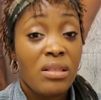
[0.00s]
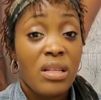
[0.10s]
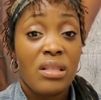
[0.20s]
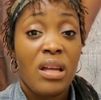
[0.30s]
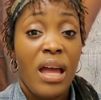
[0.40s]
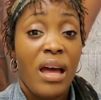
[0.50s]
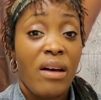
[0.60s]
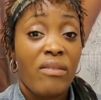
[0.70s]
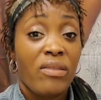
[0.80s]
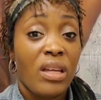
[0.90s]
doesn't
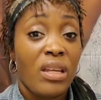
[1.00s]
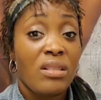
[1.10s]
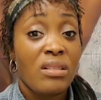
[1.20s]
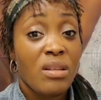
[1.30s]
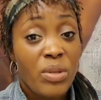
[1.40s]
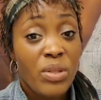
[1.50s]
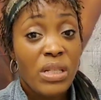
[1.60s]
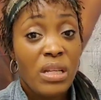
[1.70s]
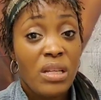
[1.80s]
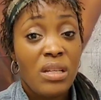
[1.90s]
have any zippers
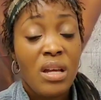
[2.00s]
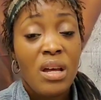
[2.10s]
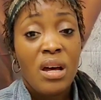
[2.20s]
in it,